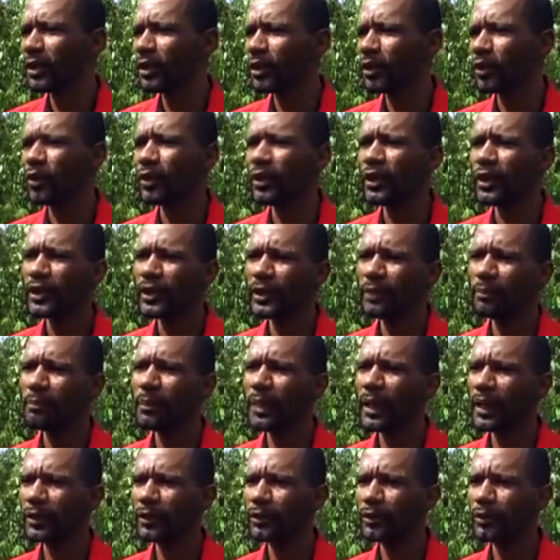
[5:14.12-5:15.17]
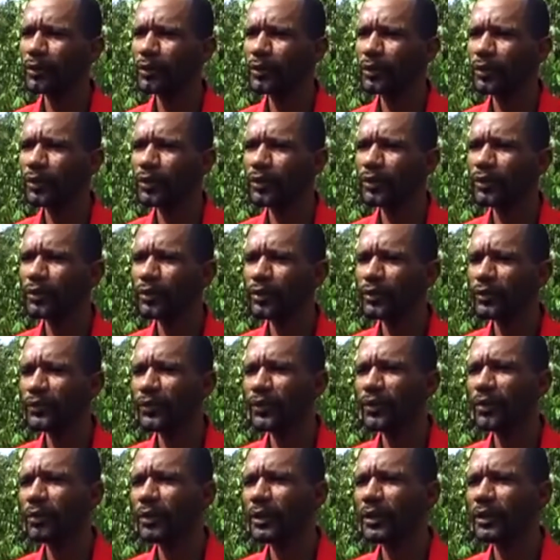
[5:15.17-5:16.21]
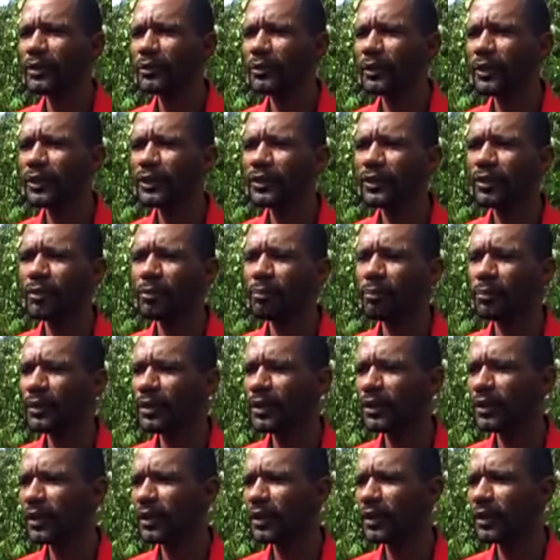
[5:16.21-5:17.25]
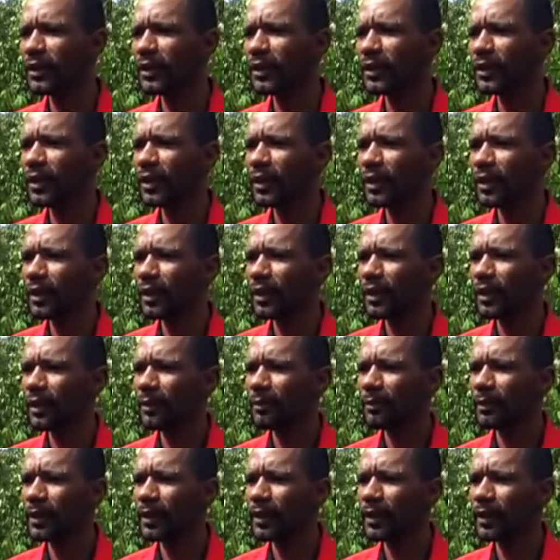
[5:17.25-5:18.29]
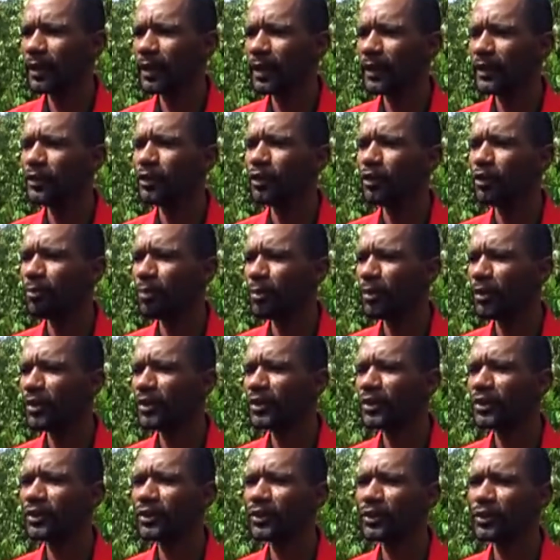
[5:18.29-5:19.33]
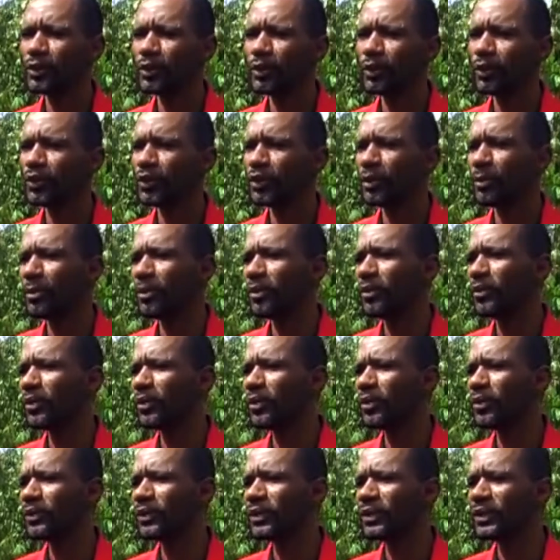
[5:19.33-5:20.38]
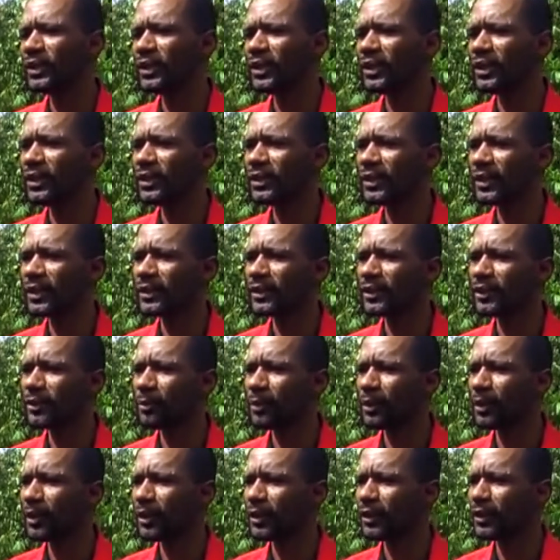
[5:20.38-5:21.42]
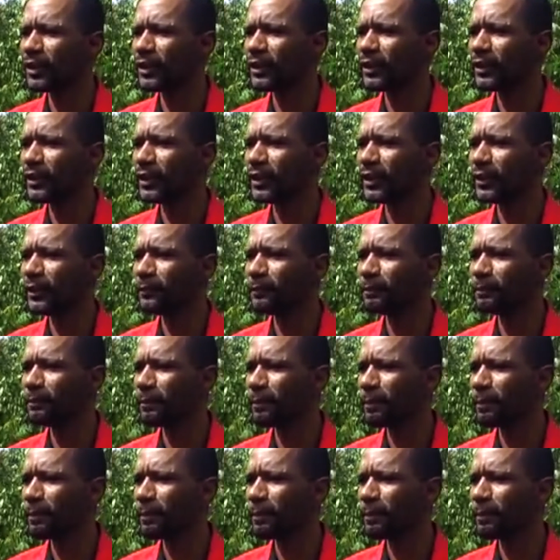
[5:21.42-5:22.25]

donate them back to the fort when it's completed. I know persons took some overseas and some are in